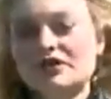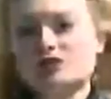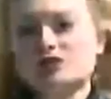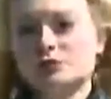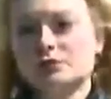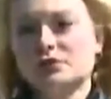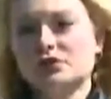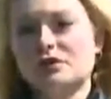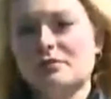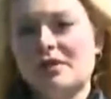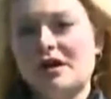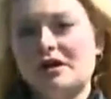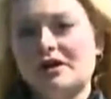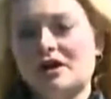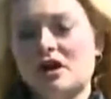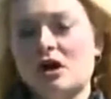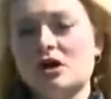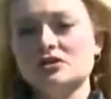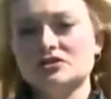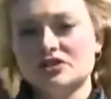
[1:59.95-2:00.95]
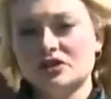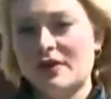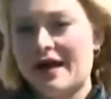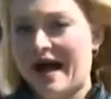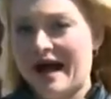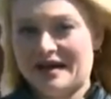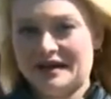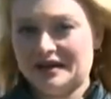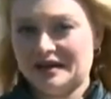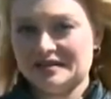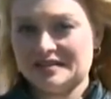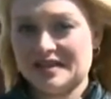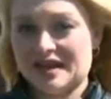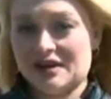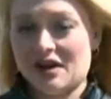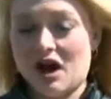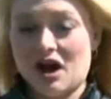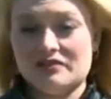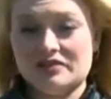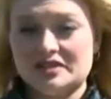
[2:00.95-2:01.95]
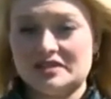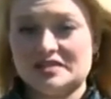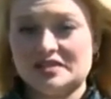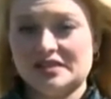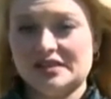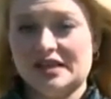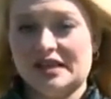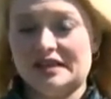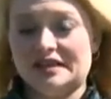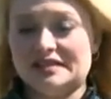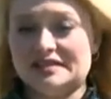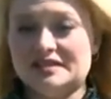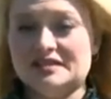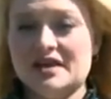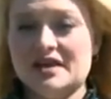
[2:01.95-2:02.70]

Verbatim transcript: thing Trooper Lamani also added is that obviously it is